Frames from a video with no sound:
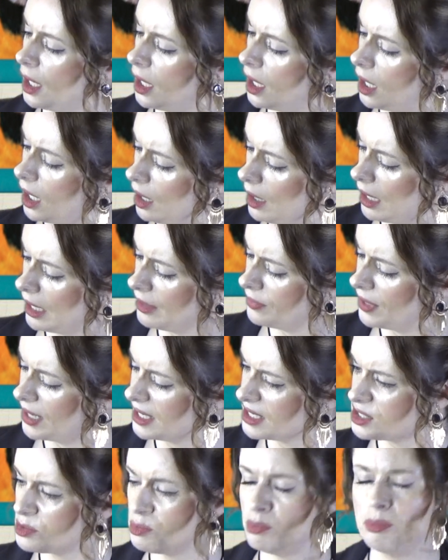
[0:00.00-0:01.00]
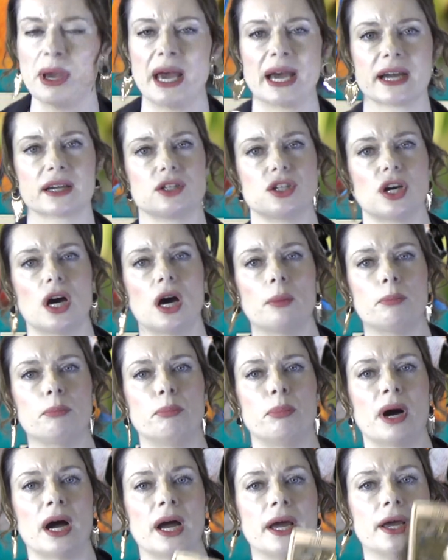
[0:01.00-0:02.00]
Uh, and that is backed up
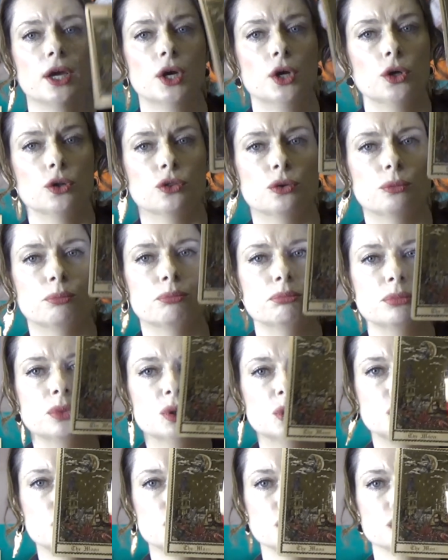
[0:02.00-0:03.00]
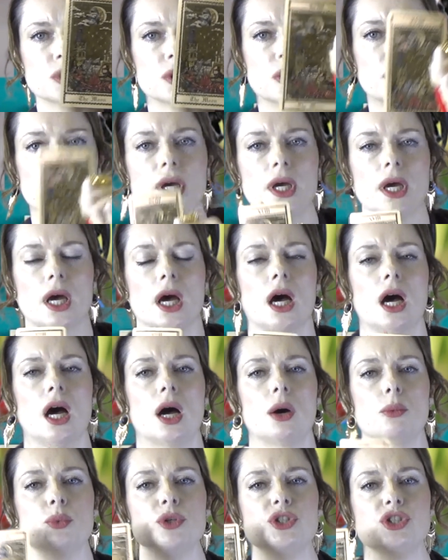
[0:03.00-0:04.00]
by the moon,
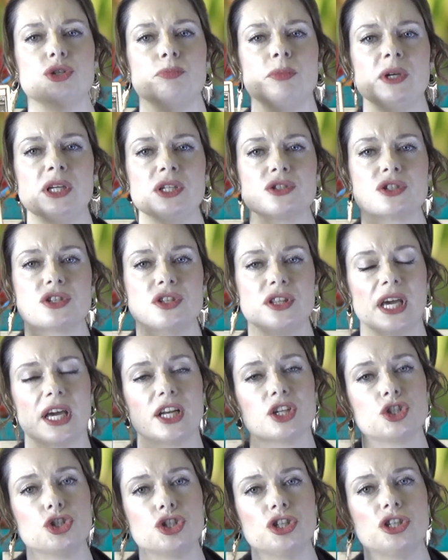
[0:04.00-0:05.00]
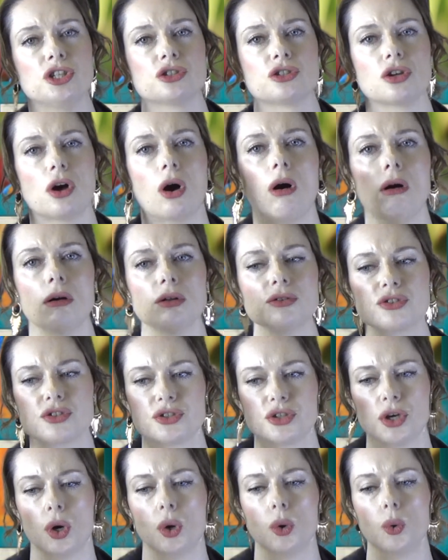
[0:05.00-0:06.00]
uh, which means that she is
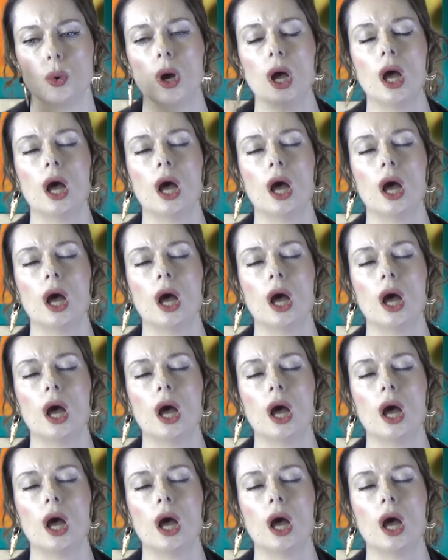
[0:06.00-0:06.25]
also